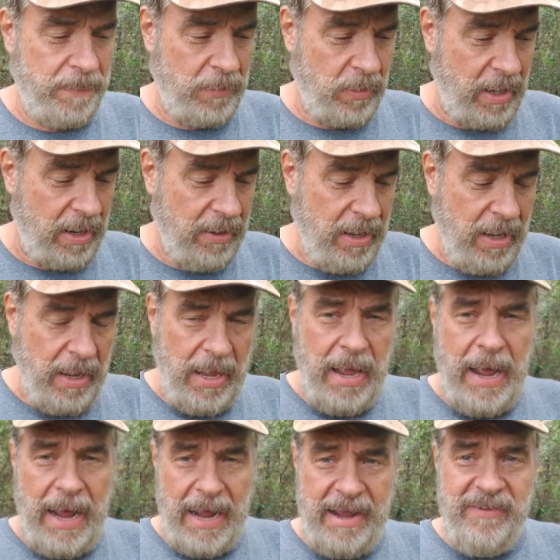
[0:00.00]
Okay,
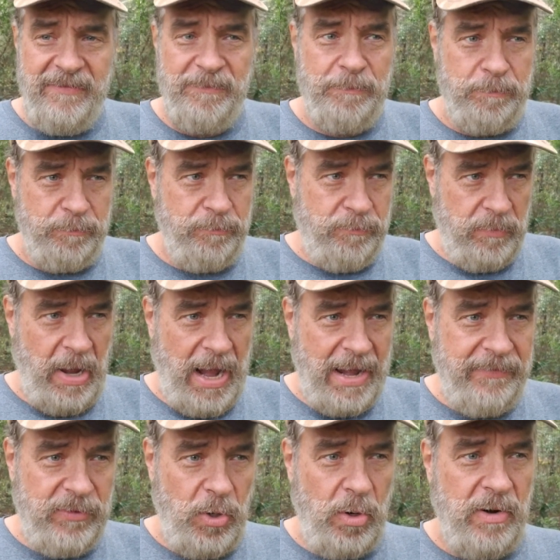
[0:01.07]
I've
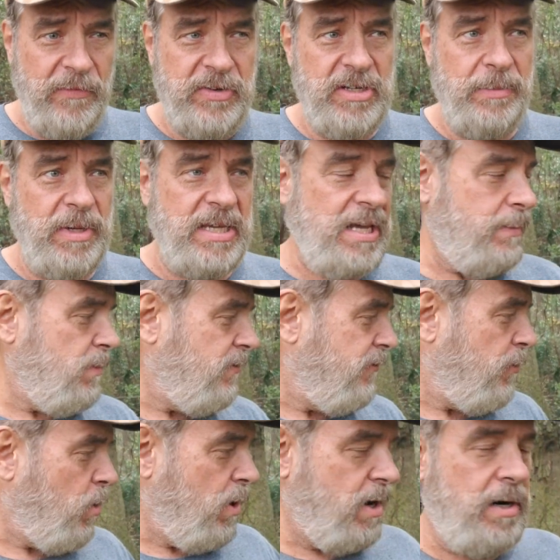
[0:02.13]
known of Jimmy Kimmel
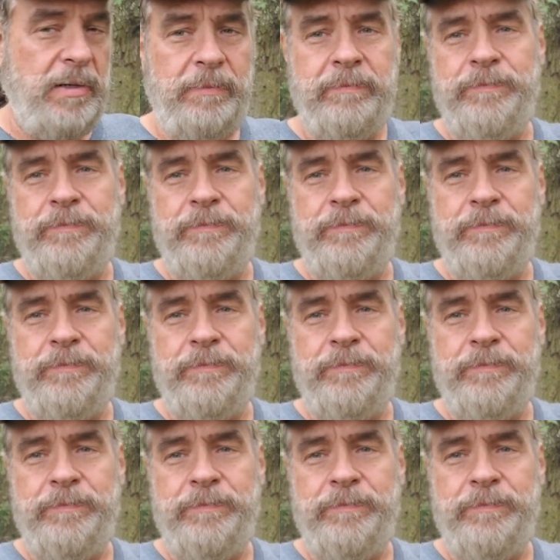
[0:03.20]
for